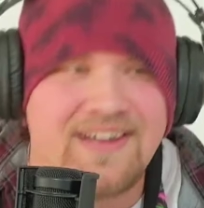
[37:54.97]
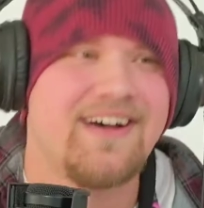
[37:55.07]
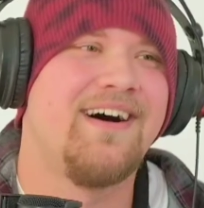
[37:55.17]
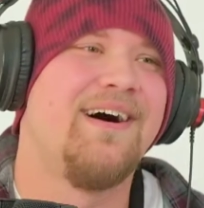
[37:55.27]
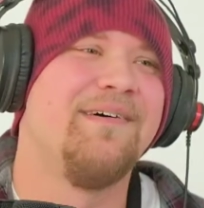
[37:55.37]

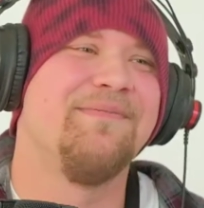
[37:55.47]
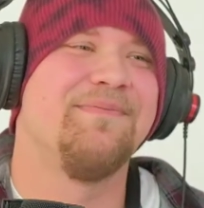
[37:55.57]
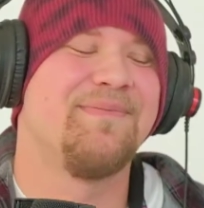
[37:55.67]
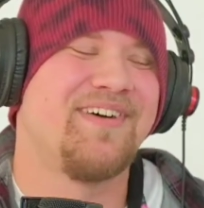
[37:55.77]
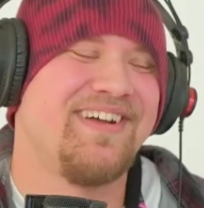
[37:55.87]

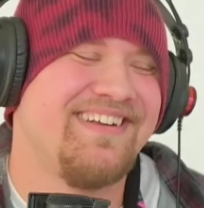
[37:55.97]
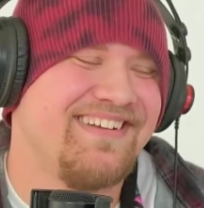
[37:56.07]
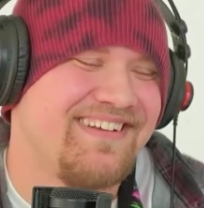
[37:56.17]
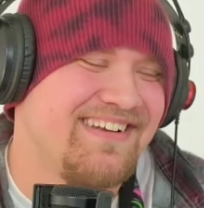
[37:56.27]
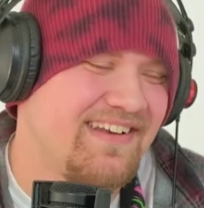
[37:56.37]
But
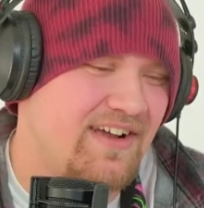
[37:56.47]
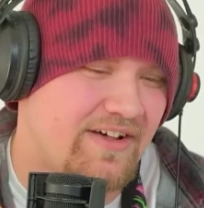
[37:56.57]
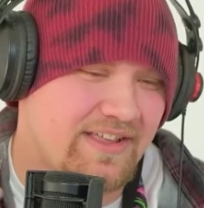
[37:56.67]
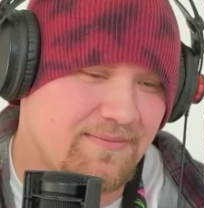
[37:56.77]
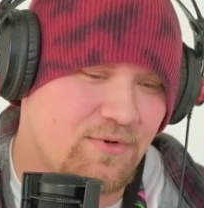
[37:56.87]
no,
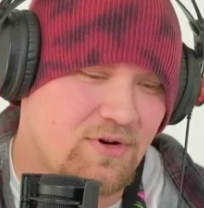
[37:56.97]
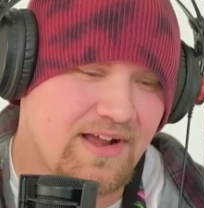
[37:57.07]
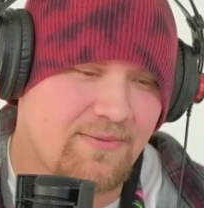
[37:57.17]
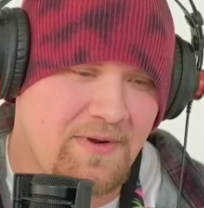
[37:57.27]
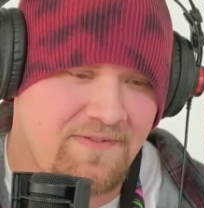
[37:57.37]
like the more
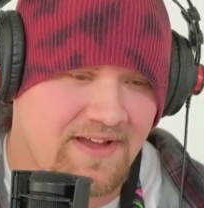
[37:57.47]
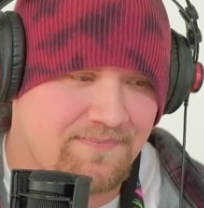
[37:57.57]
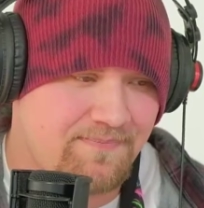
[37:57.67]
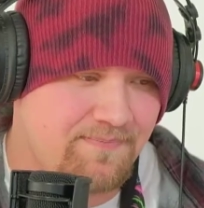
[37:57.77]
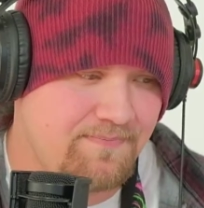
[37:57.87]
that we've like
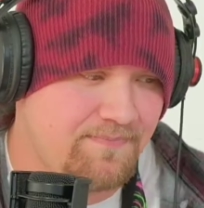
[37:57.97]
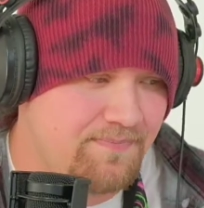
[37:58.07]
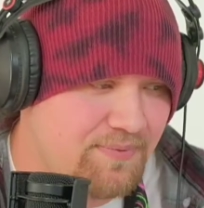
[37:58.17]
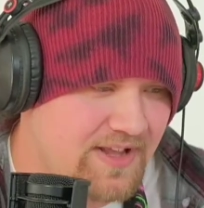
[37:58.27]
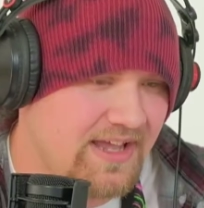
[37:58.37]

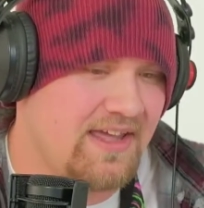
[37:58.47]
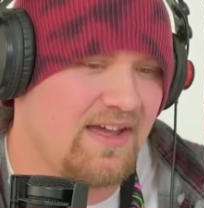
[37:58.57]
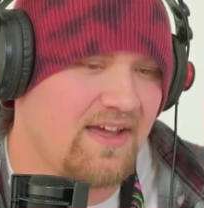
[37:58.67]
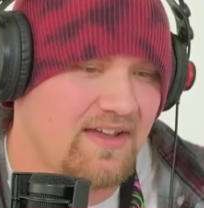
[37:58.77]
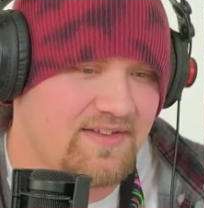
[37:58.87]
played
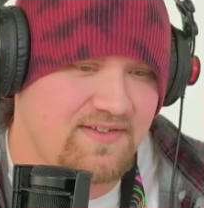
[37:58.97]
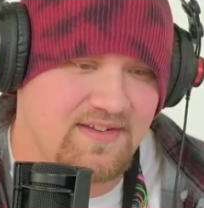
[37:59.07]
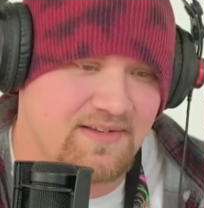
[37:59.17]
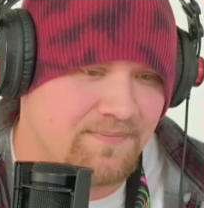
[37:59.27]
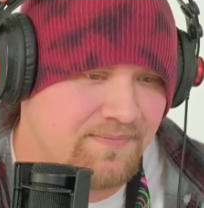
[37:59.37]
gigs
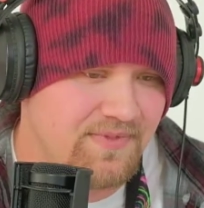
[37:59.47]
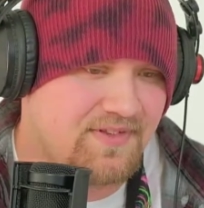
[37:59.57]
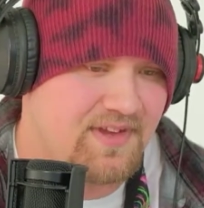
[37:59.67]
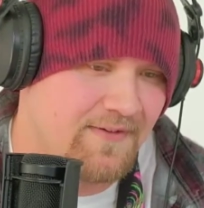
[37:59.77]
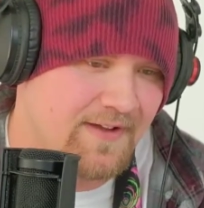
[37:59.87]
and
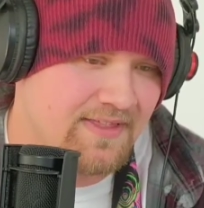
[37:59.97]
stuff like